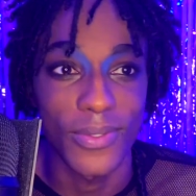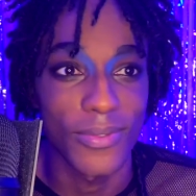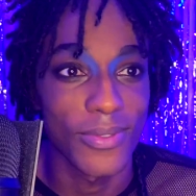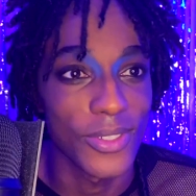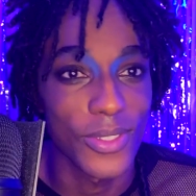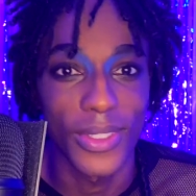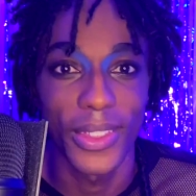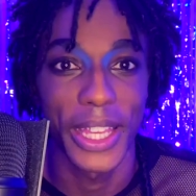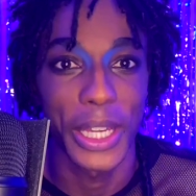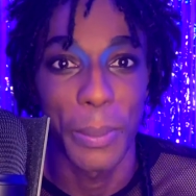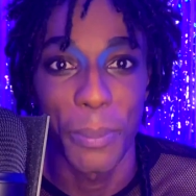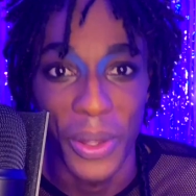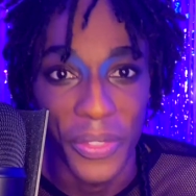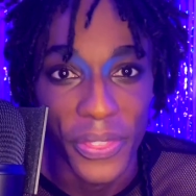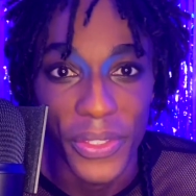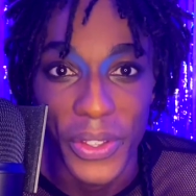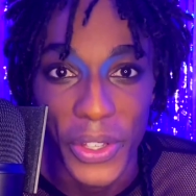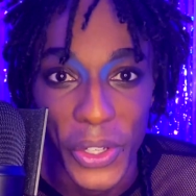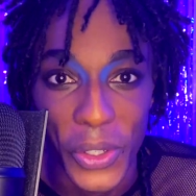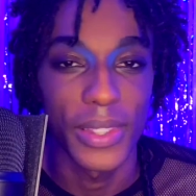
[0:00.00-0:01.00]
like a month
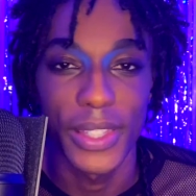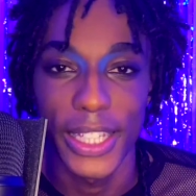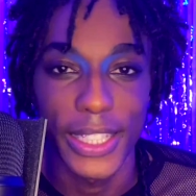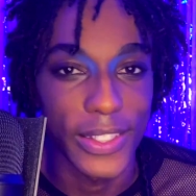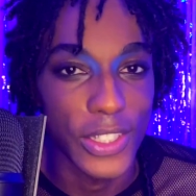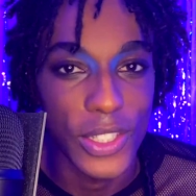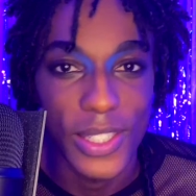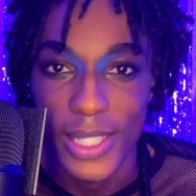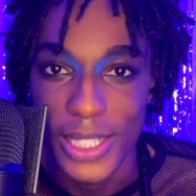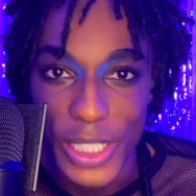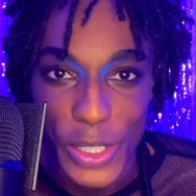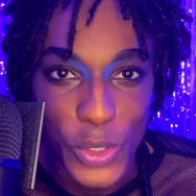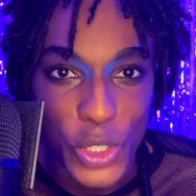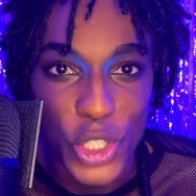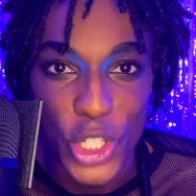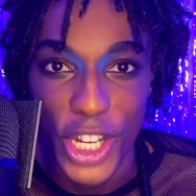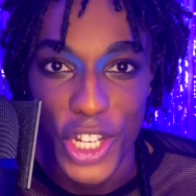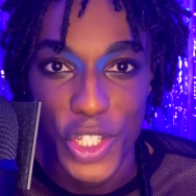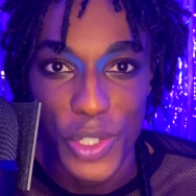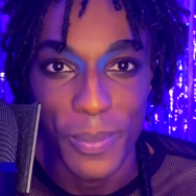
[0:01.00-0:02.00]
ago, like the city was
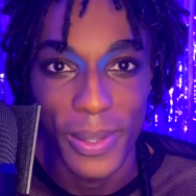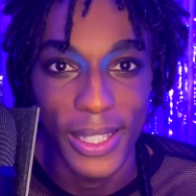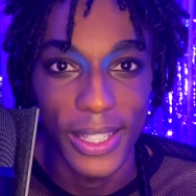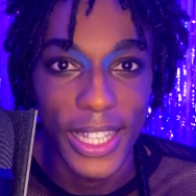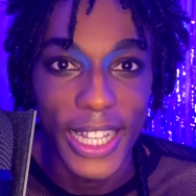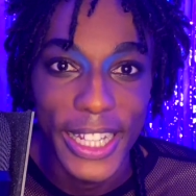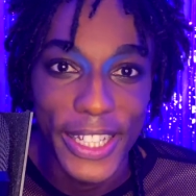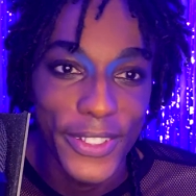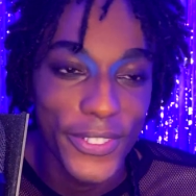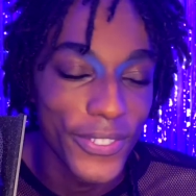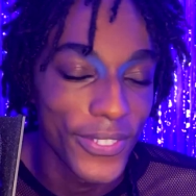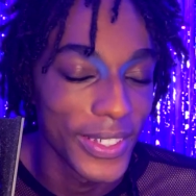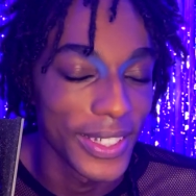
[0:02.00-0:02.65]
changing my life,